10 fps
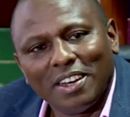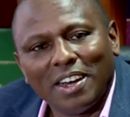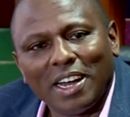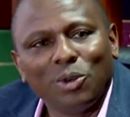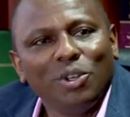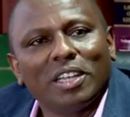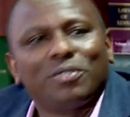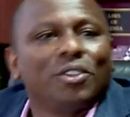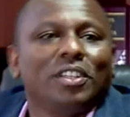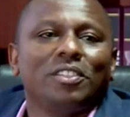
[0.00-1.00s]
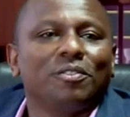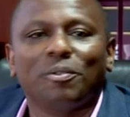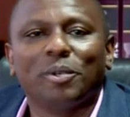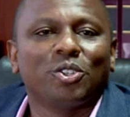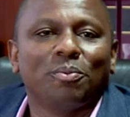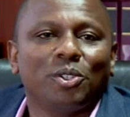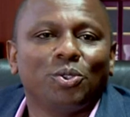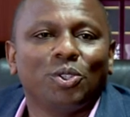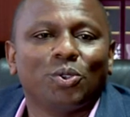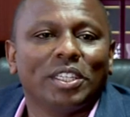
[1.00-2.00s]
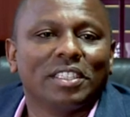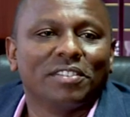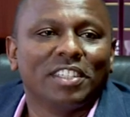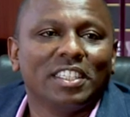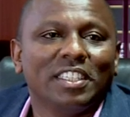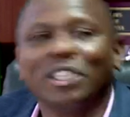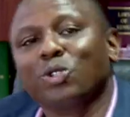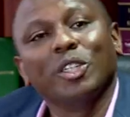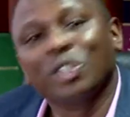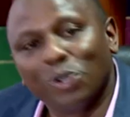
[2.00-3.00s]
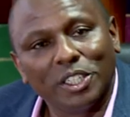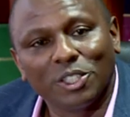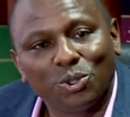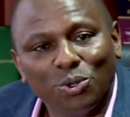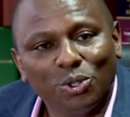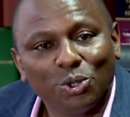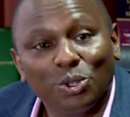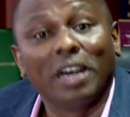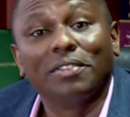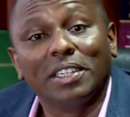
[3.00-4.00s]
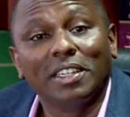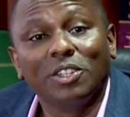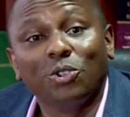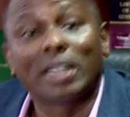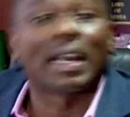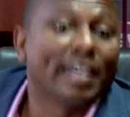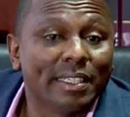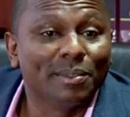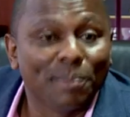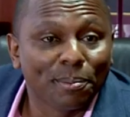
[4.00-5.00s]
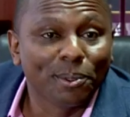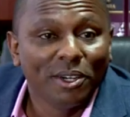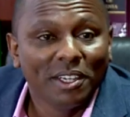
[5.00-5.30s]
had we asked for this information between 2017 and 2022, you would have said you are targeting people.